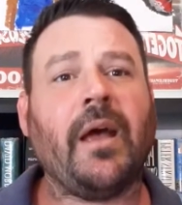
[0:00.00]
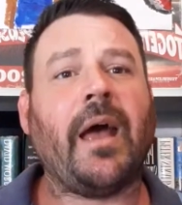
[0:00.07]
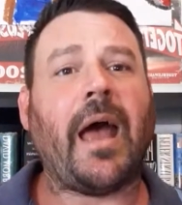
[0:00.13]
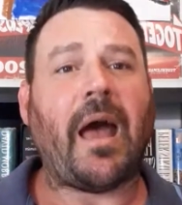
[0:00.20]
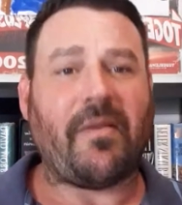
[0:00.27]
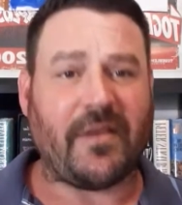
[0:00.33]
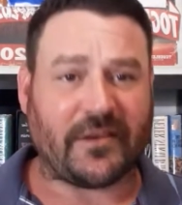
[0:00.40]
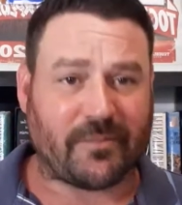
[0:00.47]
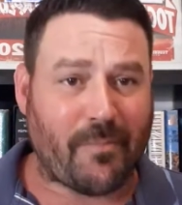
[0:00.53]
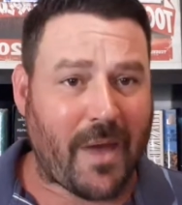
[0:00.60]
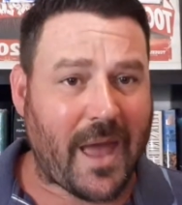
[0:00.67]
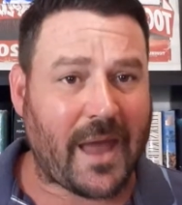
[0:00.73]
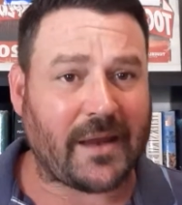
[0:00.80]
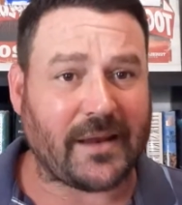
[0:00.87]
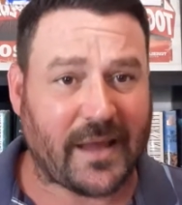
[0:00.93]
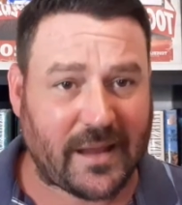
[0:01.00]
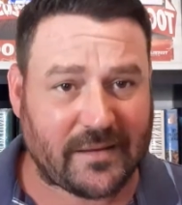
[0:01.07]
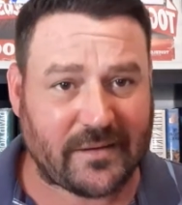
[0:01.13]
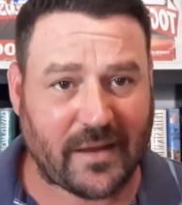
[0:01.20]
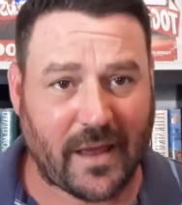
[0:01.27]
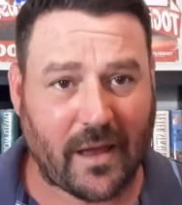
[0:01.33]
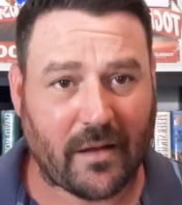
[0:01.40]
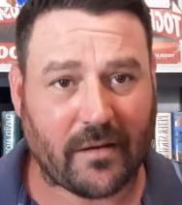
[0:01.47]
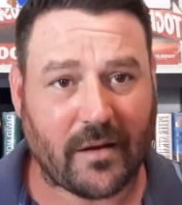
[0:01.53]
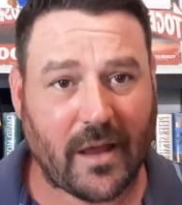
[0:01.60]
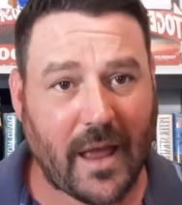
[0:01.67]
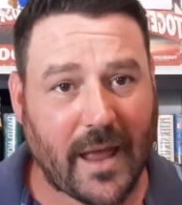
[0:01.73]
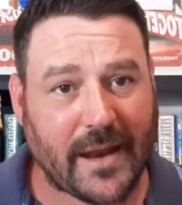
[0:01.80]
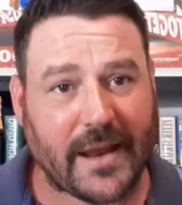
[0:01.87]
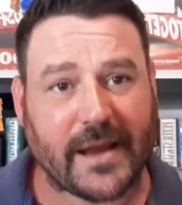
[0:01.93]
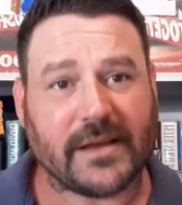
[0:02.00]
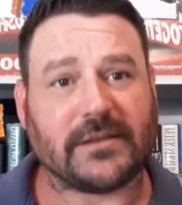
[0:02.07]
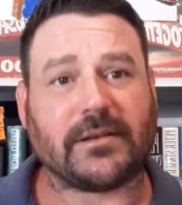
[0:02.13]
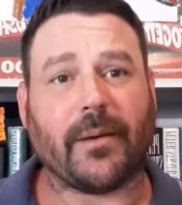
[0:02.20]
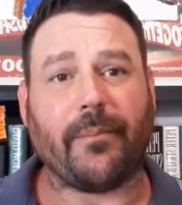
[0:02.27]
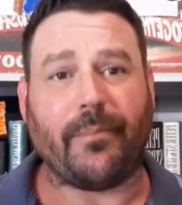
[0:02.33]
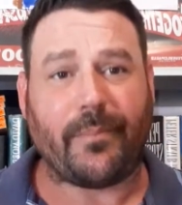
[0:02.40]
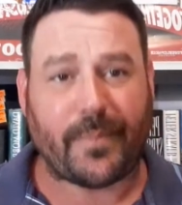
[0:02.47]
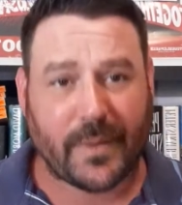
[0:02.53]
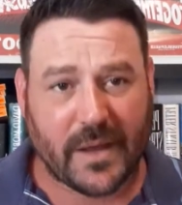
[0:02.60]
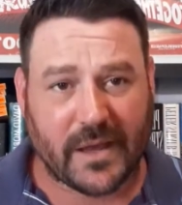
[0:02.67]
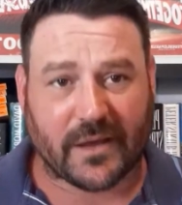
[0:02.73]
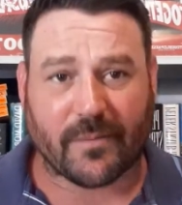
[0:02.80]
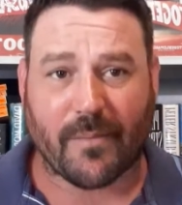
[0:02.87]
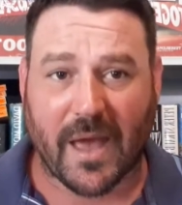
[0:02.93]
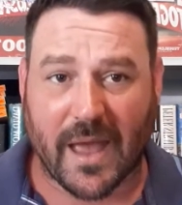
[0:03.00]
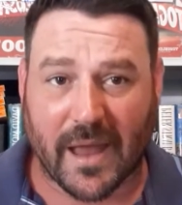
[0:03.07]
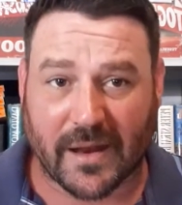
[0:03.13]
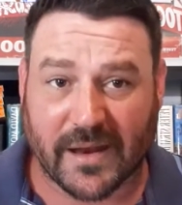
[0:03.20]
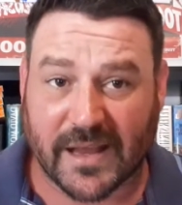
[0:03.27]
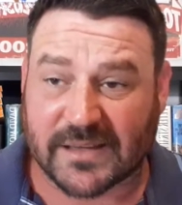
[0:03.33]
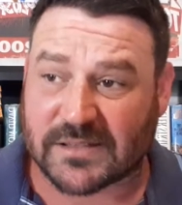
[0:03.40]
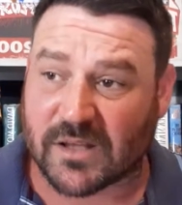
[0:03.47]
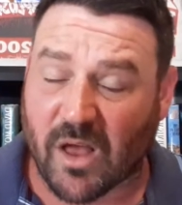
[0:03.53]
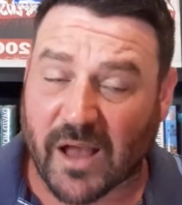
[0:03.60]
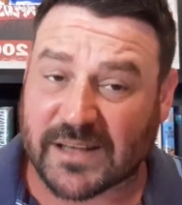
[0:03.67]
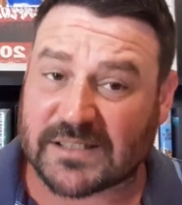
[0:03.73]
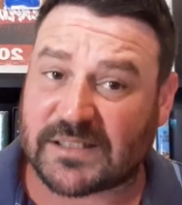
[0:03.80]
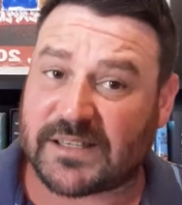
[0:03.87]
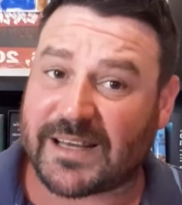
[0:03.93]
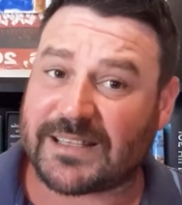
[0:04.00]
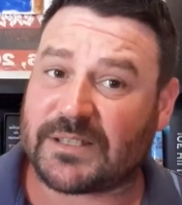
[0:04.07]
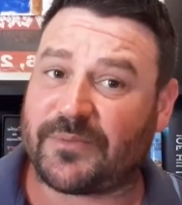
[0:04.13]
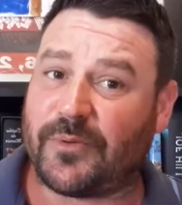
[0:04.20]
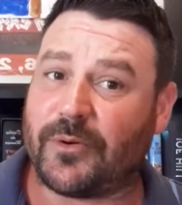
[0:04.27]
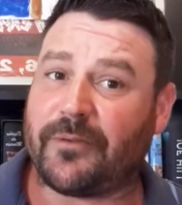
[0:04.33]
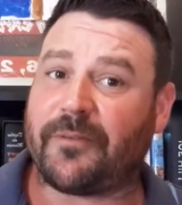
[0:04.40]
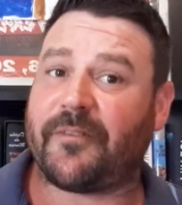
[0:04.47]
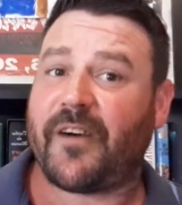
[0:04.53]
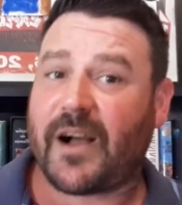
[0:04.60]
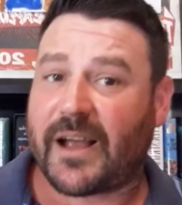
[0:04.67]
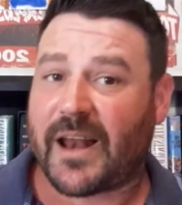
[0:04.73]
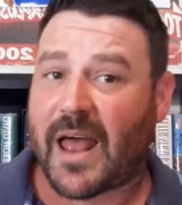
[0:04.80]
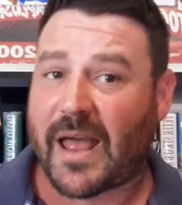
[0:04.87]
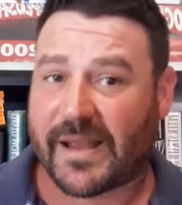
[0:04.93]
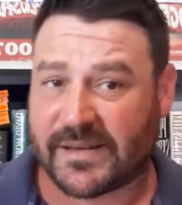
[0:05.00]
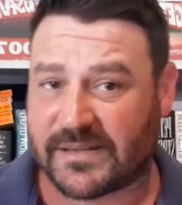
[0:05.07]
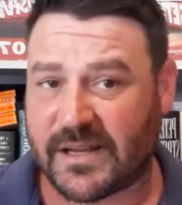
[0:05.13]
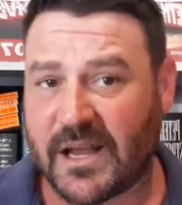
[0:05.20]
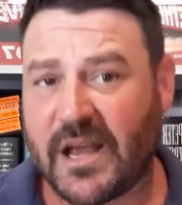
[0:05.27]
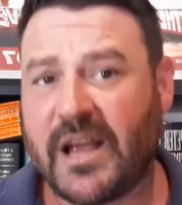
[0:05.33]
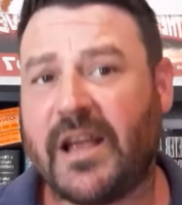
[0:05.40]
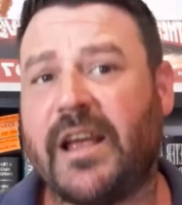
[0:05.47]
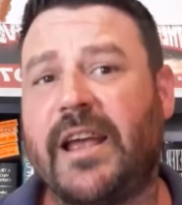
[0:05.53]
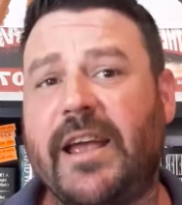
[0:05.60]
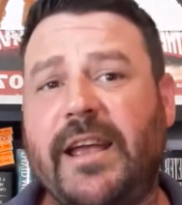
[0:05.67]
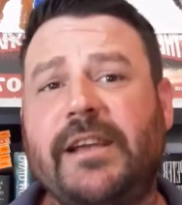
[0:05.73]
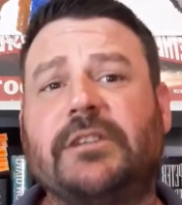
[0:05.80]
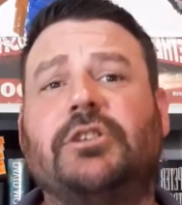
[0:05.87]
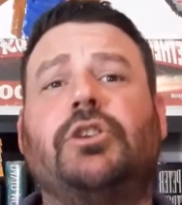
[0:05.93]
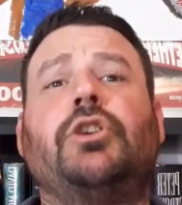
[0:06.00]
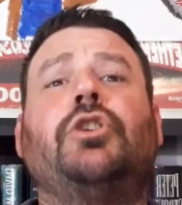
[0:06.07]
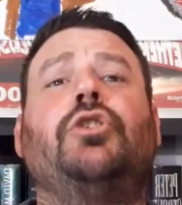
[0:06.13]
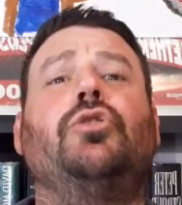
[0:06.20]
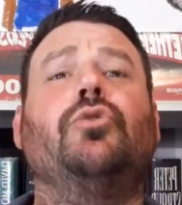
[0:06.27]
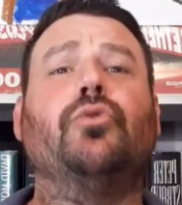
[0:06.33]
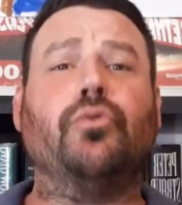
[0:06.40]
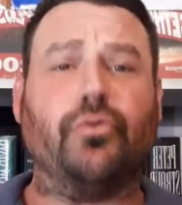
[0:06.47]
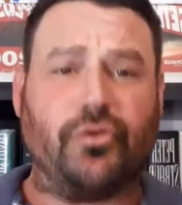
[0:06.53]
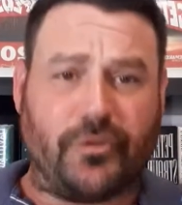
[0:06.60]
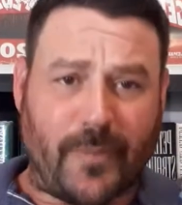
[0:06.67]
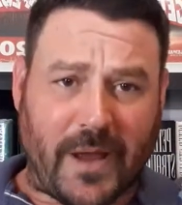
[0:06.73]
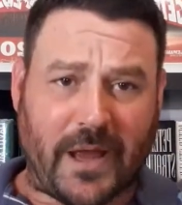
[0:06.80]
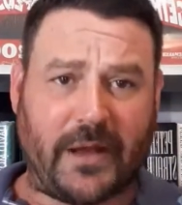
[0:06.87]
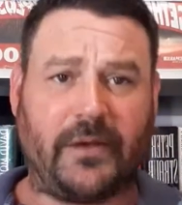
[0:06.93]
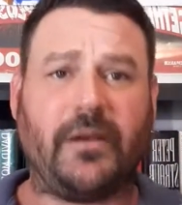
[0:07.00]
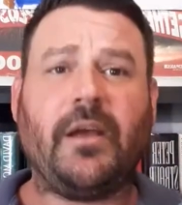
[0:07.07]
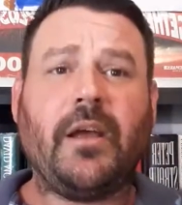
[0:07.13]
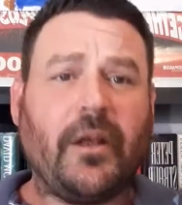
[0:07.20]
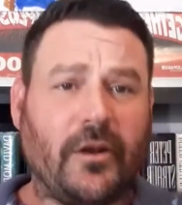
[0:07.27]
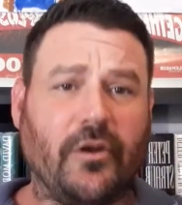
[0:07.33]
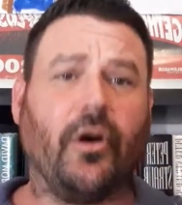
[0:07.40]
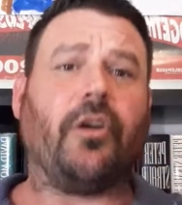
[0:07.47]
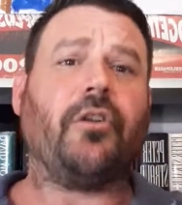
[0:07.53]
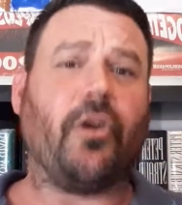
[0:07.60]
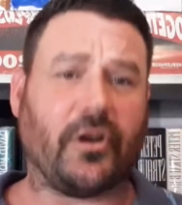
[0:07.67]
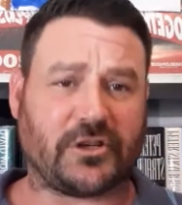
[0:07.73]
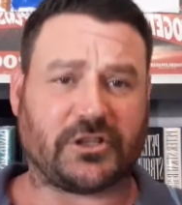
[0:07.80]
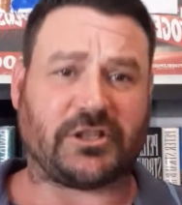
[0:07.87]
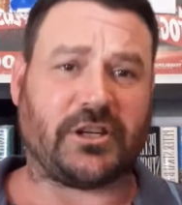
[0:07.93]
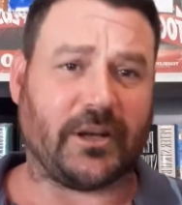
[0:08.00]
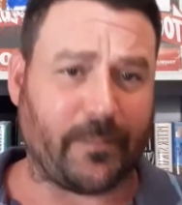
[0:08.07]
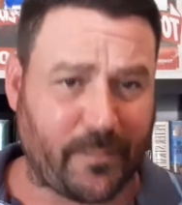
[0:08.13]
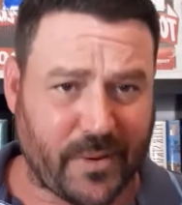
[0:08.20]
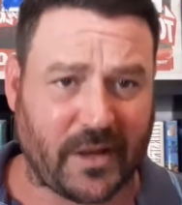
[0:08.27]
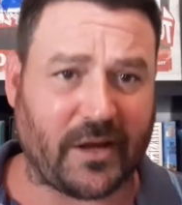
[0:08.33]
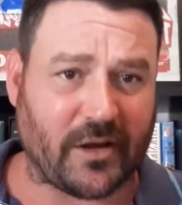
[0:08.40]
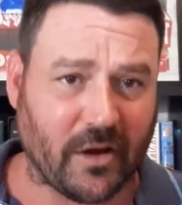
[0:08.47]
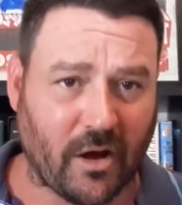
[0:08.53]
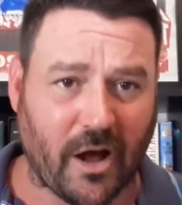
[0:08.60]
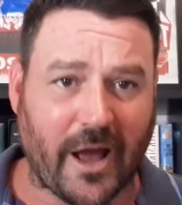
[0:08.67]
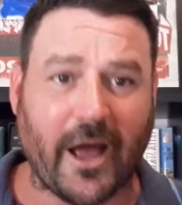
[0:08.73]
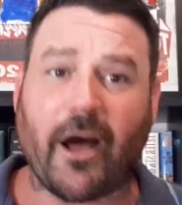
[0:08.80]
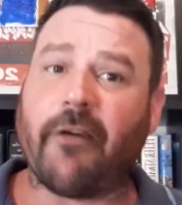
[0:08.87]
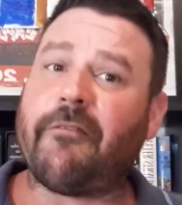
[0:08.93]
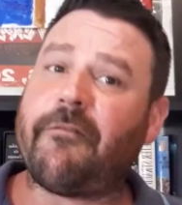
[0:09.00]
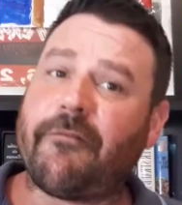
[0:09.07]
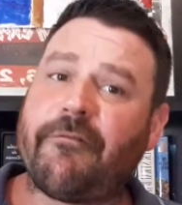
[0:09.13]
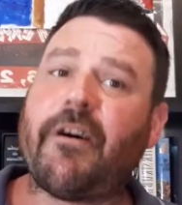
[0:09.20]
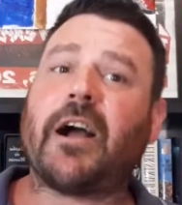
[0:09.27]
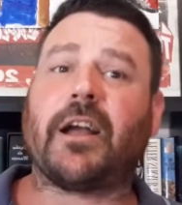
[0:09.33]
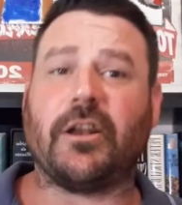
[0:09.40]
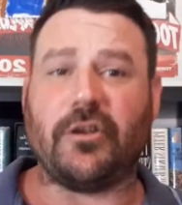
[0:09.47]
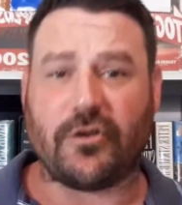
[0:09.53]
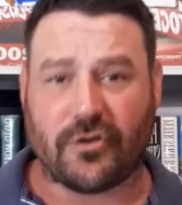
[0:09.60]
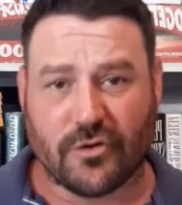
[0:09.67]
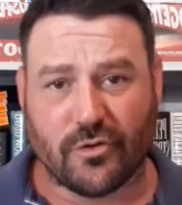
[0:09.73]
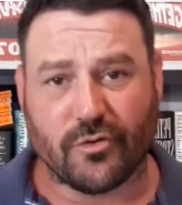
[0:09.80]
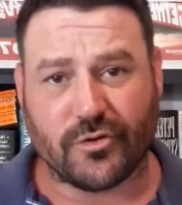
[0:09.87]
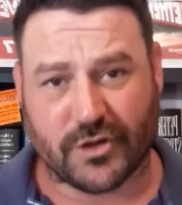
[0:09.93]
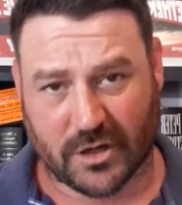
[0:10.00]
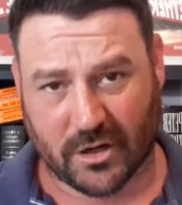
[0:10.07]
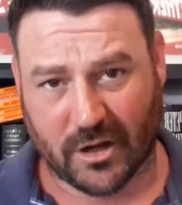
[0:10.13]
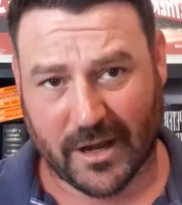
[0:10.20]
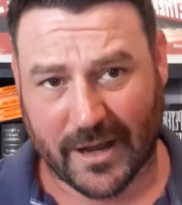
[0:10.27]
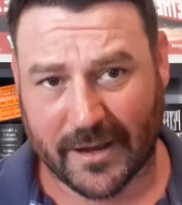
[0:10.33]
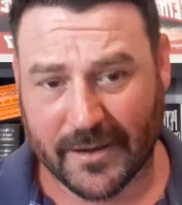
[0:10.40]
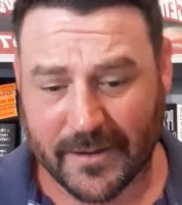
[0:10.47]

And this man gets out. And he's a big man. He's like 6'8". He's huge, man. Not just a big guy, a fucking huge guy.